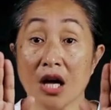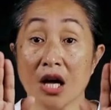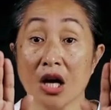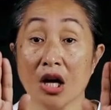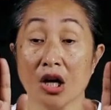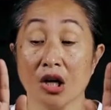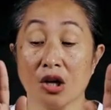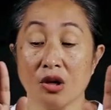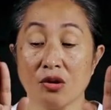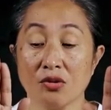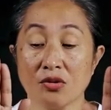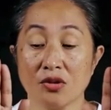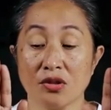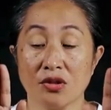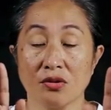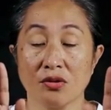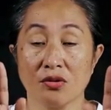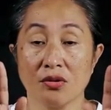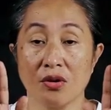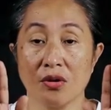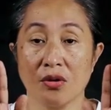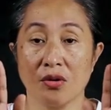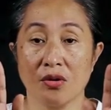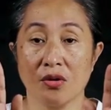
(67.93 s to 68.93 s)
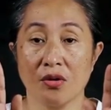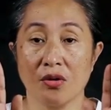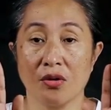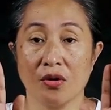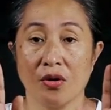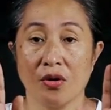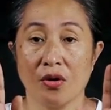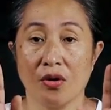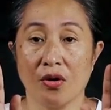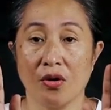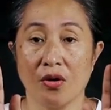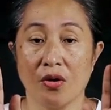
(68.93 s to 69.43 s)
close to your
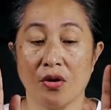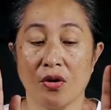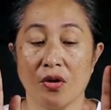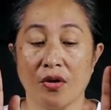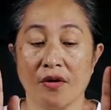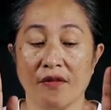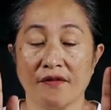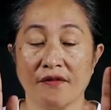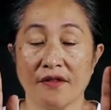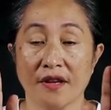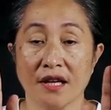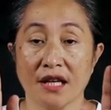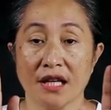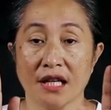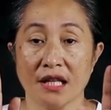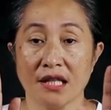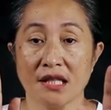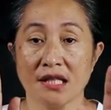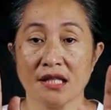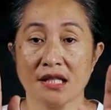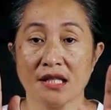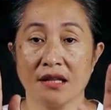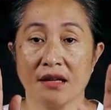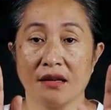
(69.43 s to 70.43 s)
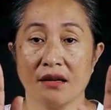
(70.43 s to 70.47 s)
fingers,